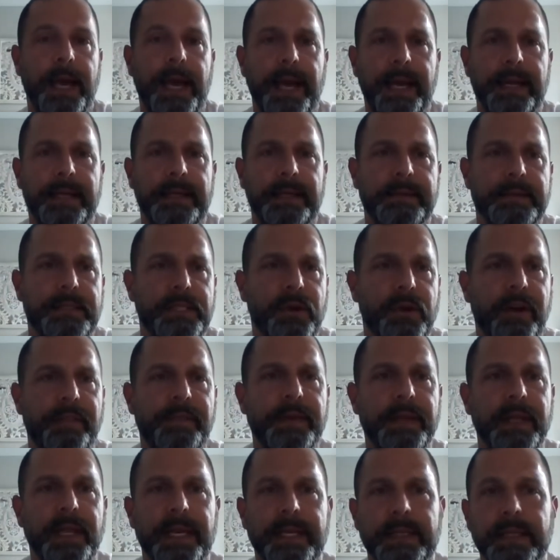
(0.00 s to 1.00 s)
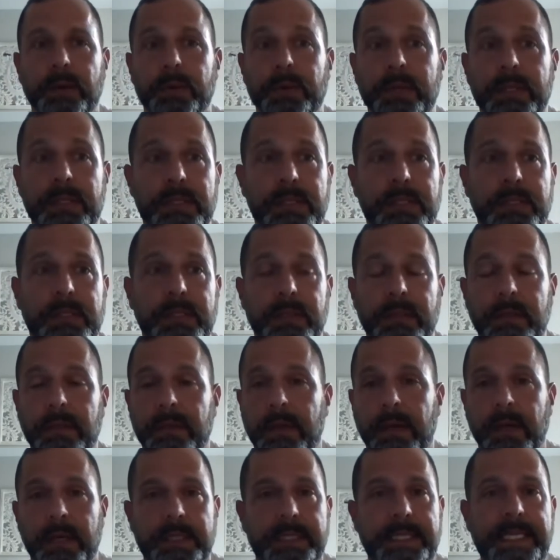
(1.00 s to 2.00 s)
And so I feel like there was
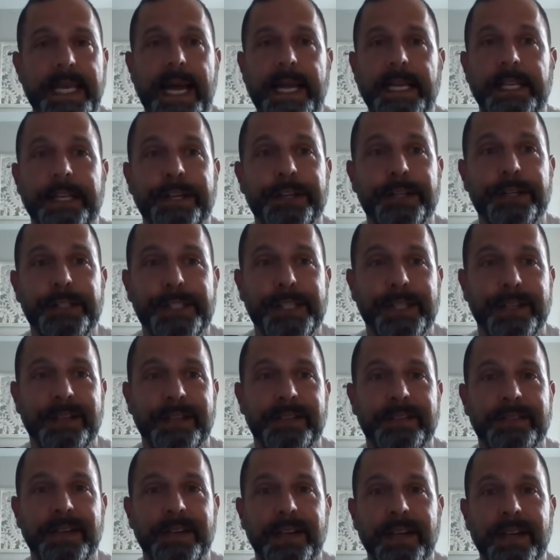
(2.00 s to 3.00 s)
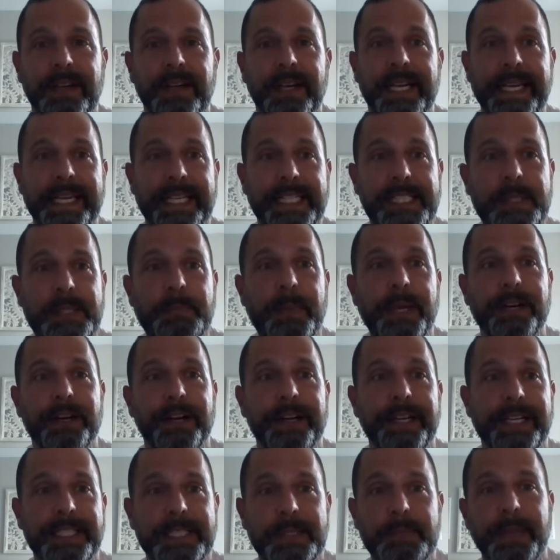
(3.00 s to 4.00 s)
10 years of
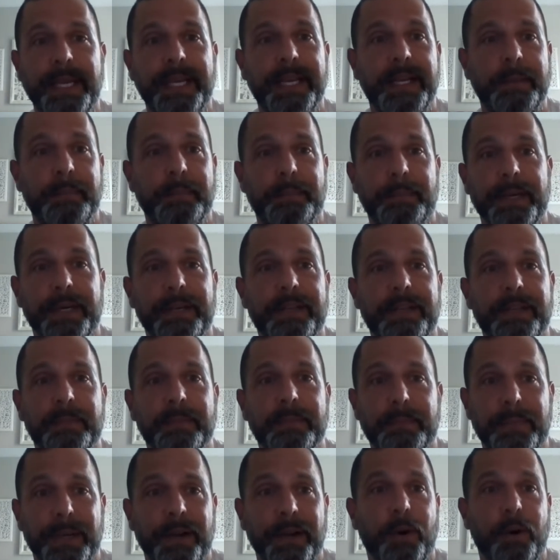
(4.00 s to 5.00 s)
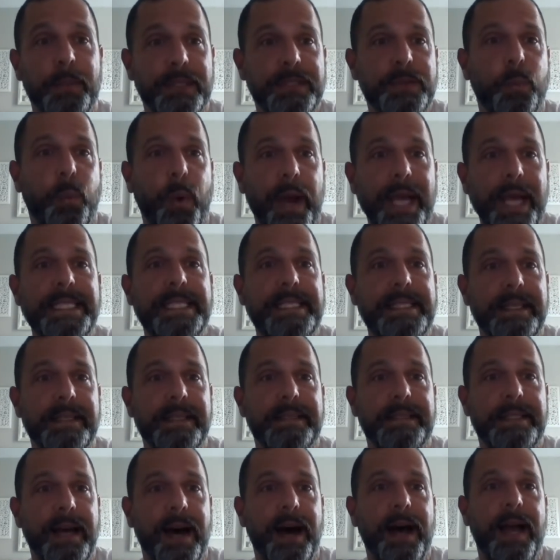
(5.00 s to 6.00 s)
experience being built, but almost
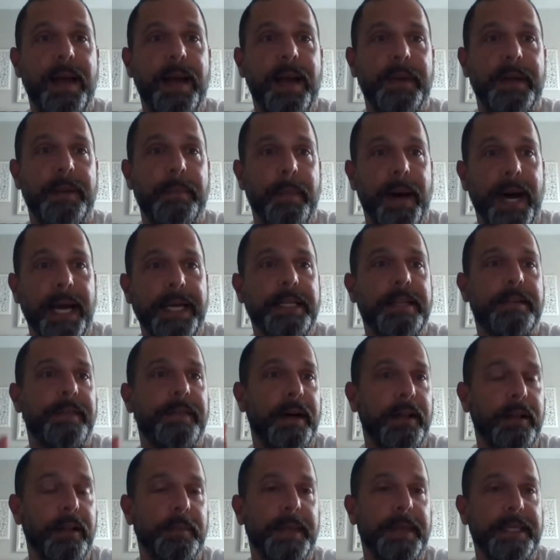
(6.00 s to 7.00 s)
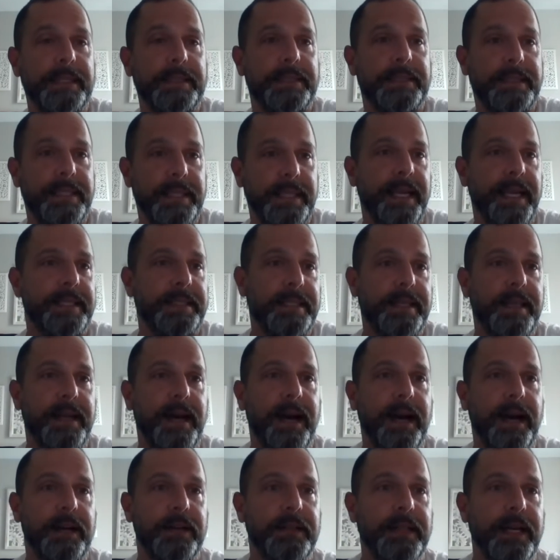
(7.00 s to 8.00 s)
wasted time in my development to get to the
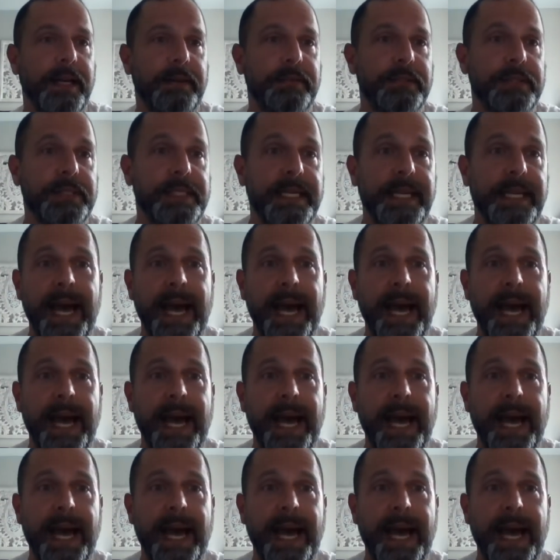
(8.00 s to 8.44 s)
higher levels.